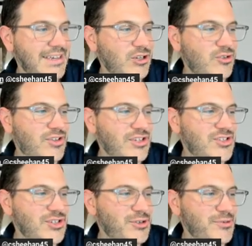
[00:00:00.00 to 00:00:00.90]
You think
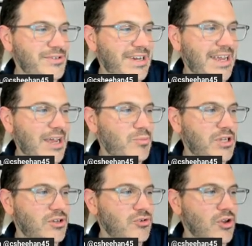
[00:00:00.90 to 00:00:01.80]
so? I
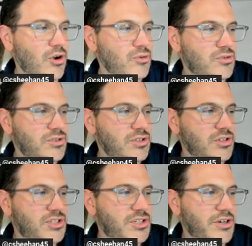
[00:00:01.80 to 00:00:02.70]
mean,
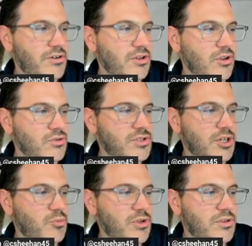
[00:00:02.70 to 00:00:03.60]
Sierra Leone's
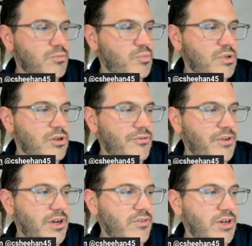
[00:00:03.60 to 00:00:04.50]
going to be your
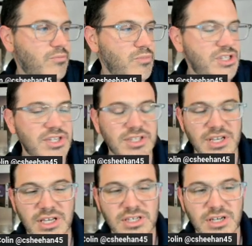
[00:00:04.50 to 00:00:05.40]
favorite. Mystic
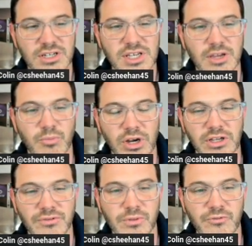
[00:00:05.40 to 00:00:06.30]
Dan's going to take
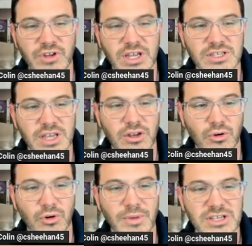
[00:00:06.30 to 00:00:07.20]
money from fans that
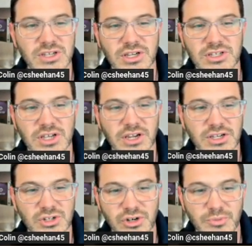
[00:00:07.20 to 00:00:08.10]
know him as the
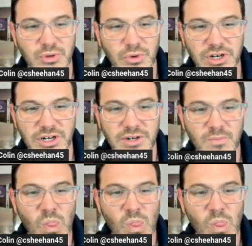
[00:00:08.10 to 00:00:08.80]
Kentucky Derby winner.